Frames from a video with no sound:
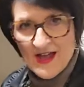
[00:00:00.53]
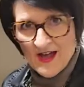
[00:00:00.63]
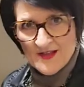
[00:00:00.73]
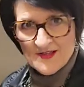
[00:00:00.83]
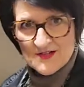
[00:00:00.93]

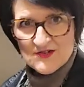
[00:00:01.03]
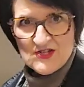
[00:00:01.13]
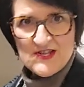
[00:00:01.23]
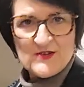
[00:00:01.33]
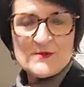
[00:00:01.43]
Hi there,
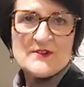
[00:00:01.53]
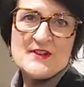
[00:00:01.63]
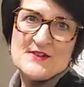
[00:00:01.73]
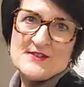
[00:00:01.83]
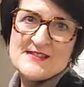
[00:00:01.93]
Jean Greer
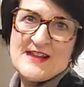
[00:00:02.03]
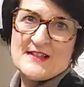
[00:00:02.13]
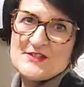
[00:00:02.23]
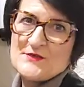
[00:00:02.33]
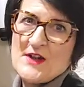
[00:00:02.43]
here at
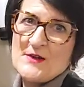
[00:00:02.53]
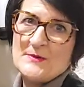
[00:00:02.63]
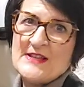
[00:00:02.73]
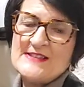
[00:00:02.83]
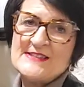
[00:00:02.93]
Stylish
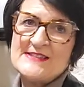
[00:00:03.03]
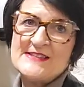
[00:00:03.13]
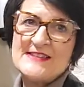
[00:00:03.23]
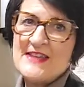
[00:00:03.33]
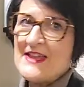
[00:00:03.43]
Fireplaces.
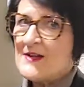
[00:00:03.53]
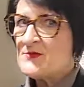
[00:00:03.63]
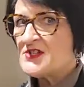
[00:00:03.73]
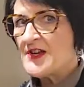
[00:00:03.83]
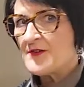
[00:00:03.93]
Today I'm
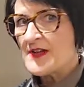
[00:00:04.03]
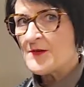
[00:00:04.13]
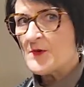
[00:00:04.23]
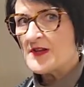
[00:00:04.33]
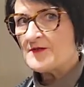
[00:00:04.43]

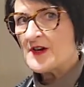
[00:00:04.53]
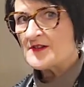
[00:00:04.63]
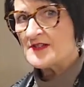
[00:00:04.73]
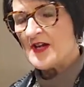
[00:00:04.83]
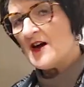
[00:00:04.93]
sharing one of
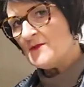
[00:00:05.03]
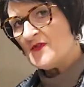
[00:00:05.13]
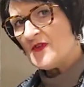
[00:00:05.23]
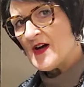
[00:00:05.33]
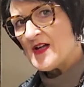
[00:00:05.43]
our top
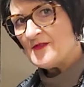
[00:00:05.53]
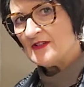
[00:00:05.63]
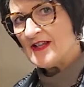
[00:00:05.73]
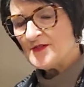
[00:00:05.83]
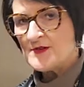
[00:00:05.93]
five
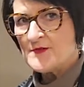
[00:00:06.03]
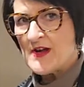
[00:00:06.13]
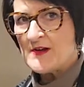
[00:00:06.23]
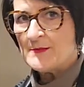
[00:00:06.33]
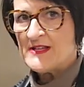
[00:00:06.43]
electric
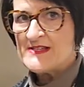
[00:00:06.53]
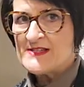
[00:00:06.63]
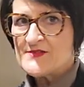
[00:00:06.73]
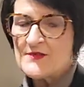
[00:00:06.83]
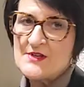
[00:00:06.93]

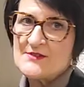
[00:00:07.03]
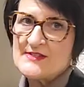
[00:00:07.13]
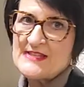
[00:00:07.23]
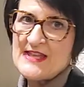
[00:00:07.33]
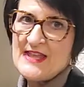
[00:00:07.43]
fireplaces for your
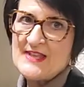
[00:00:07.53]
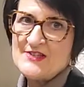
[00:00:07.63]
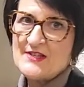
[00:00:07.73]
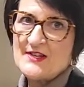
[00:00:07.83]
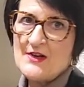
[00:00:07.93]

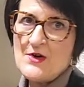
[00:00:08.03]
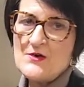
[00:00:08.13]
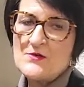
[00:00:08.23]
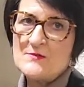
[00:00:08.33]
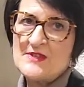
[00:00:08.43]
staycation at
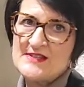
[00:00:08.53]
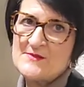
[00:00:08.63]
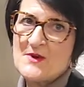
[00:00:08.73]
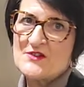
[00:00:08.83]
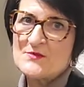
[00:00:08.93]
home this
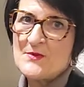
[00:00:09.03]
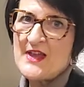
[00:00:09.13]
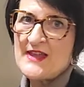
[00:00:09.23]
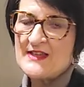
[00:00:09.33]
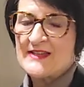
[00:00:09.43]
March
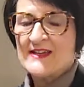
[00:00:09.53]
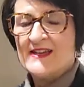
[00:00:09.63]
break.